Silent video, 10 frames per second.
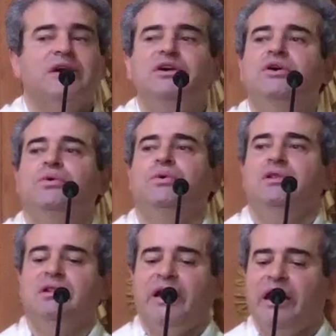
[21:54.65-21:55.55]
you
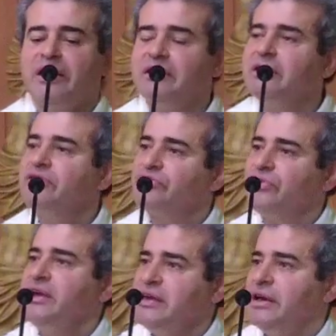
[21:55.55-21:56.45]
will, in
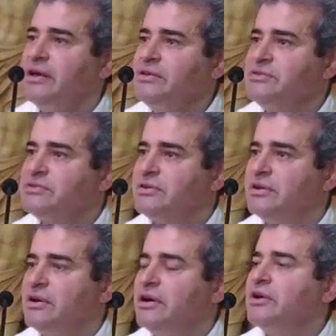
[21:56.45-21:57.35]
3 years,
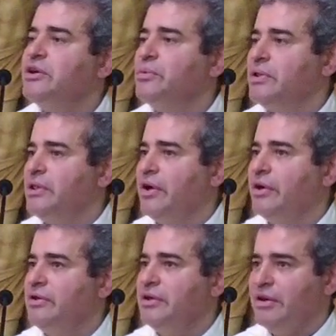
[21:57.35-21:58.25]
you will
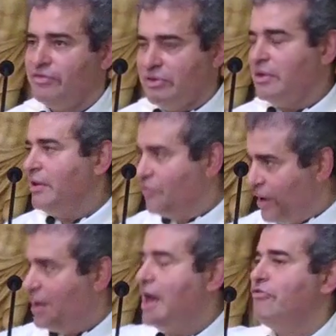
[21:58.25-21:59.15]
learn, if you
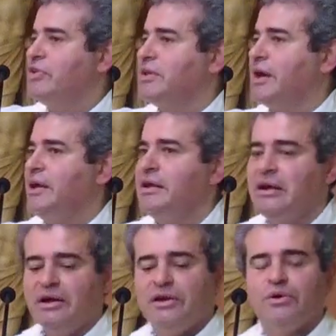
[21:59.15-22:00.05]
read every day,
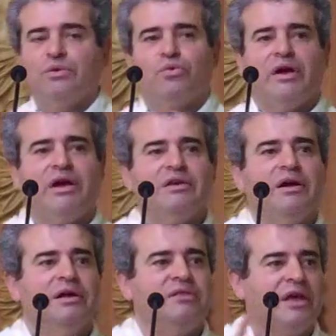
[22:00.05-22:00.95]
you'll read
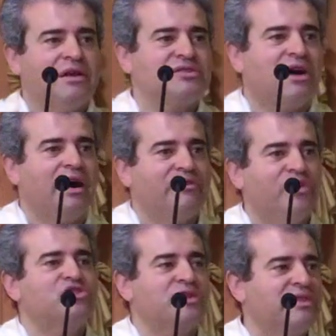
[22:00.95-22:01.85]

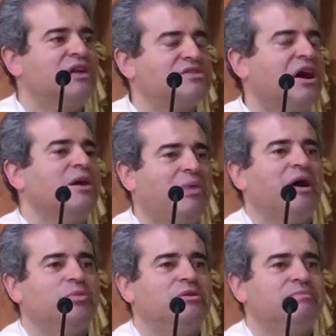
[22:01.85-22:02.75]
virtually the entire
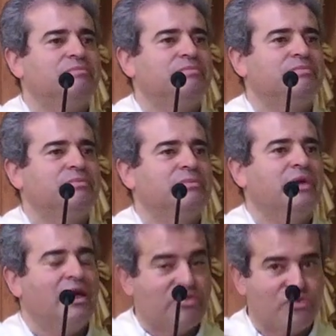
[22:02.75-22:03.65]
Bible
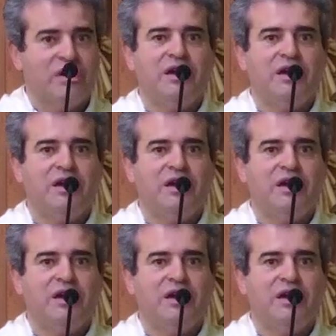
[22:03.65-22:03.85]
in 3